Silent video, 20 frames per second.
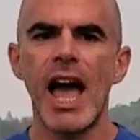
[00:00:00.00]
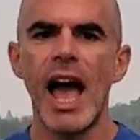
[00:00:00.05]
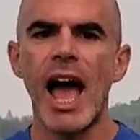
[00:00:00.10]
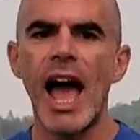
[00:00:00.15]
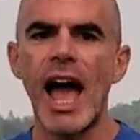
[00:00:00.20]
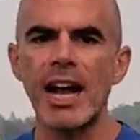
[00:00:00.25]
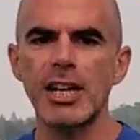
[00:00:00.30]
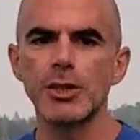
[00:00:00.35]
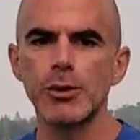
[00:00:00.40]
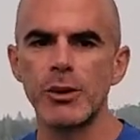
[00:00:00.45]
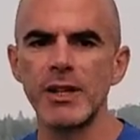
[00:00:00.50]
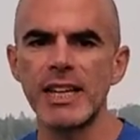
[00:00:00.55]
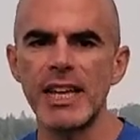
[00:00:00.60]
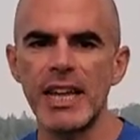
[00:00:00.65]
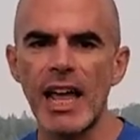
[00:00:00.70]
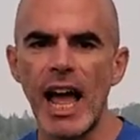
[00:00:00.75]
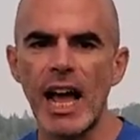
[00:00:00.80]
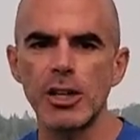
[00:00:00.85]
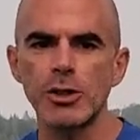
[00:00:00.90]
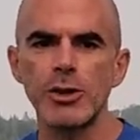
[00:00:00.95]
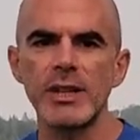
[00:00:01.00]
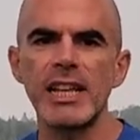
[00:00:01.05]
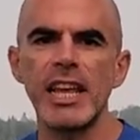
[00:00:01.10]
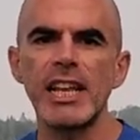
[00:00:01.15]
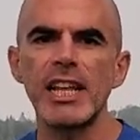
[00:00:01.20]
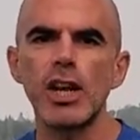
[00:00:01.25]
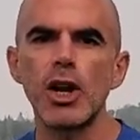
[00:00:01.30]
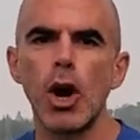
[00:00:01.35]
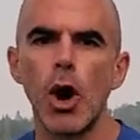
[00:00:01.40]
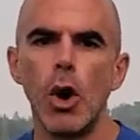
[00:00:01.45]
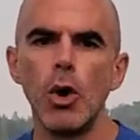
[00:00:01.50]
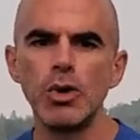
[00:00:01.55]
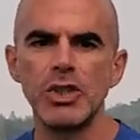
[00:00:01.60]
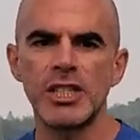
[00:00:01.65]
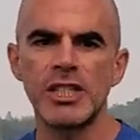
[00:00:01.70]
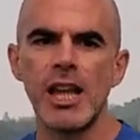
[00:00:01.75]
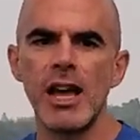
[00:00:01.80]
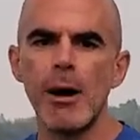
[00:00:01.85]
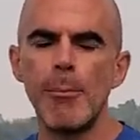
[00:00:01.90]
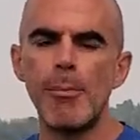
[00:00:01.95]
actually getting
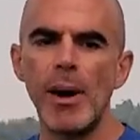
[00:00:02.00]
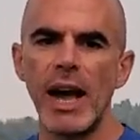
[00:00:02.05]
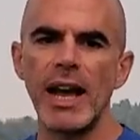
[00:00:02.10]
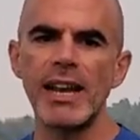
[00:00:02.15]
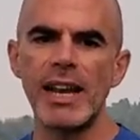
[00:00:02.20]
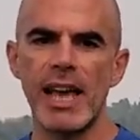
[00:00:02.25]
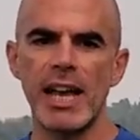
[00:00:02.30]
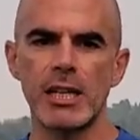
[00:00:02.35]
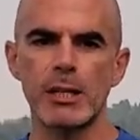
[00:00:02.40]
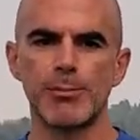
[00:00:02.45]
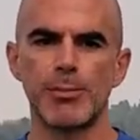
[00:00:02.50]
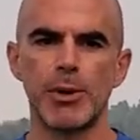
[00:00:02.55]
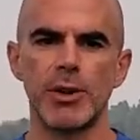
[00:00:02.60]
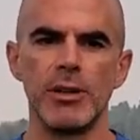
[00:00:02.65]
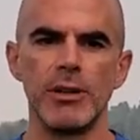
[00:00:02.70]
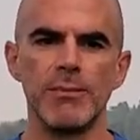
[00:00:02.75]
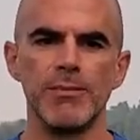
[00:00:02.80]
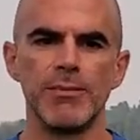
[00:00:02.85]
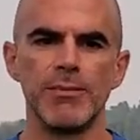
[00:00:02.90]
coached by an expert.